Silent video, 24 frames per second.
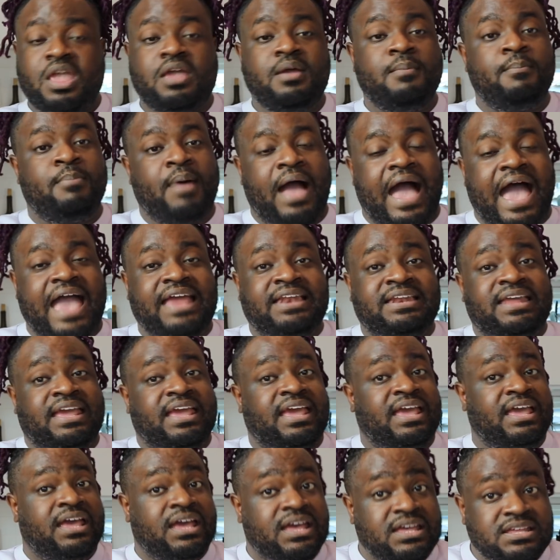Biden
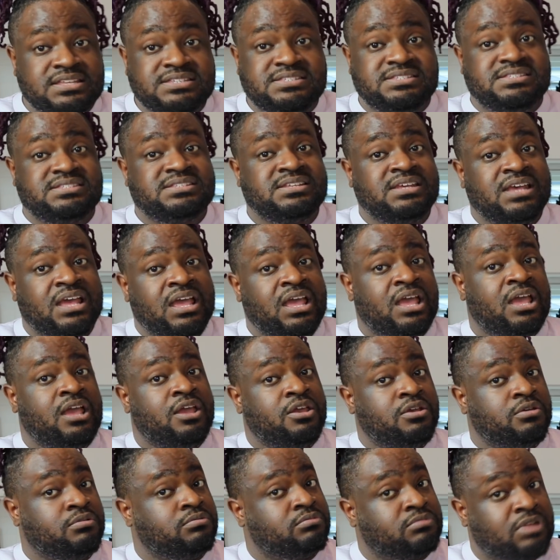is.
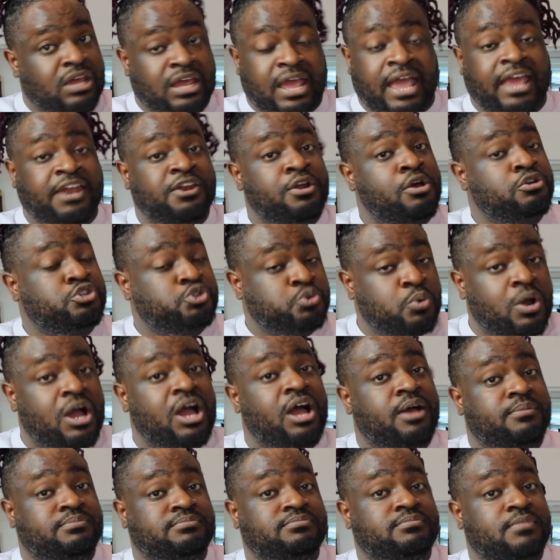He ain't no
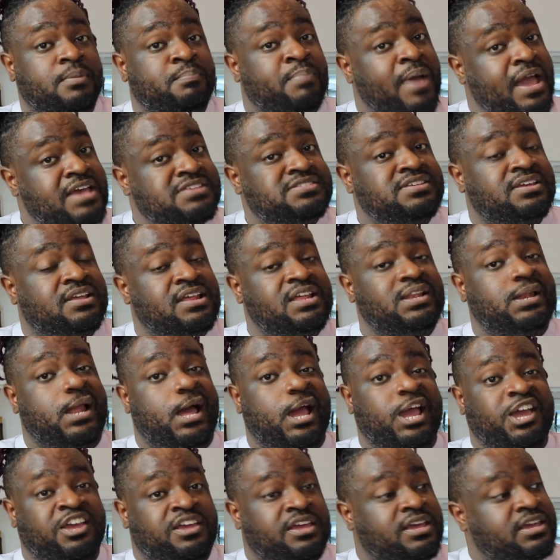Trump, basically.
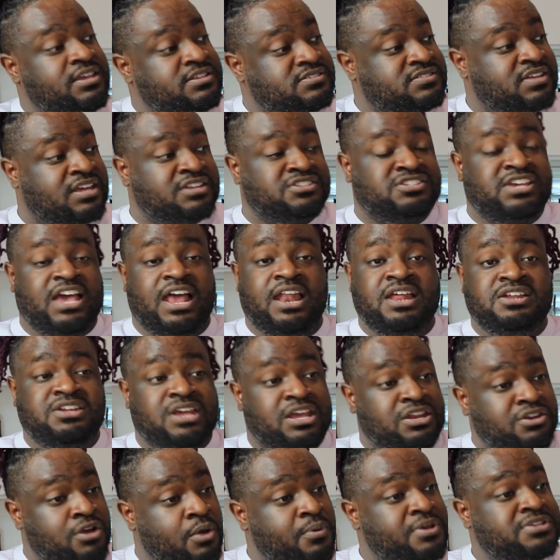Like, he's intelligent,
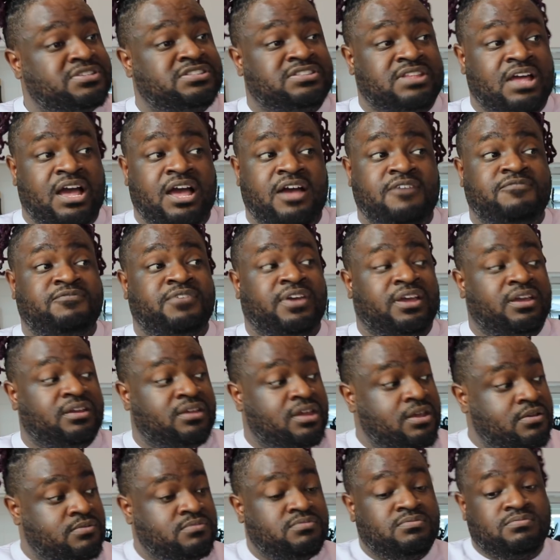he know his stuff,
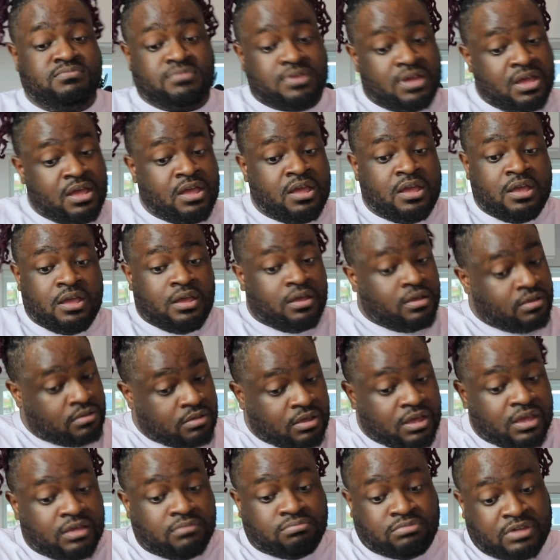and
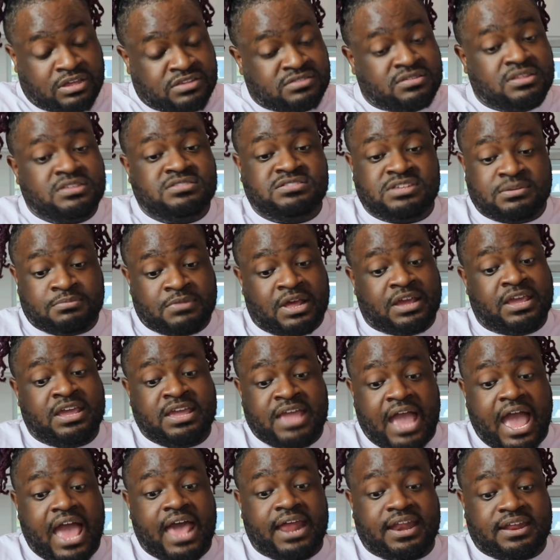he seemed like he
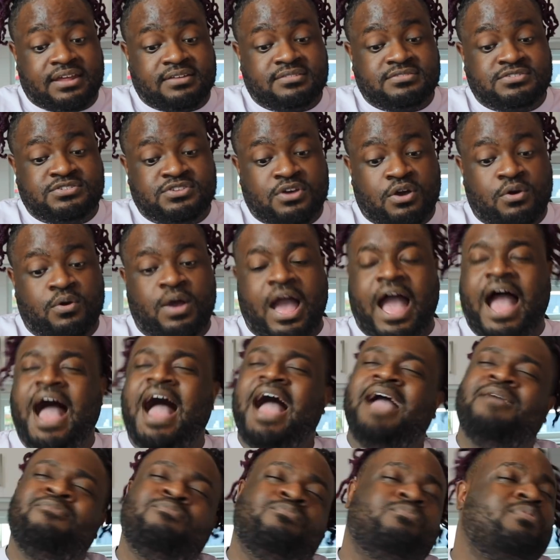got it. So
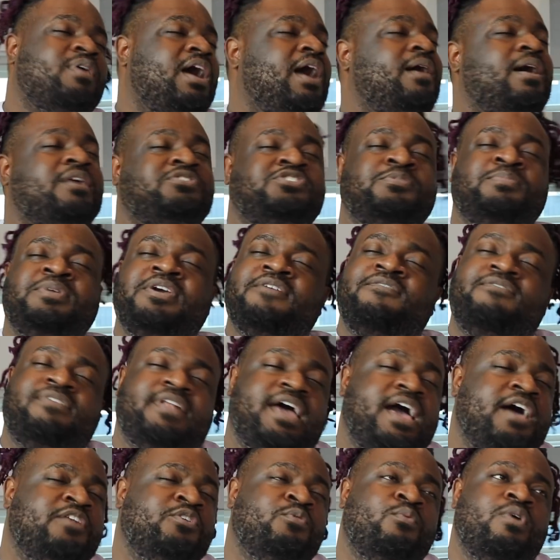to be a
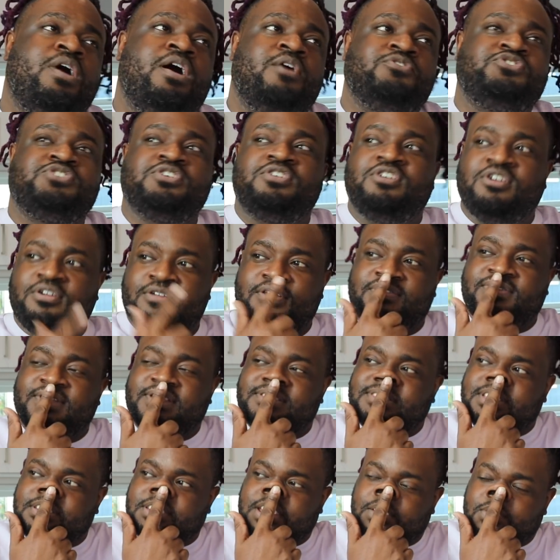fly on the wall to hear the
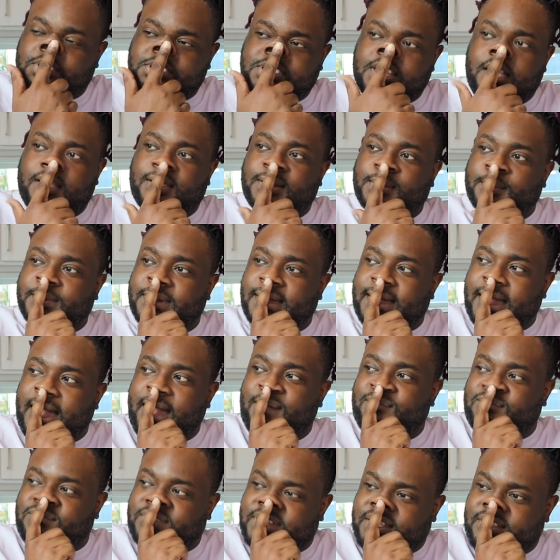things that they were talking about,
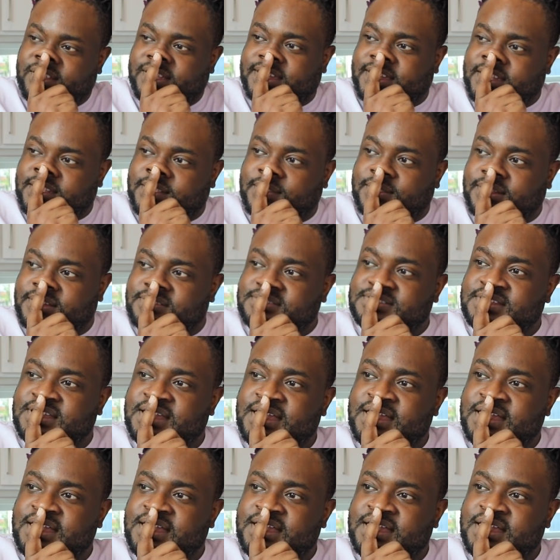I'm very curious.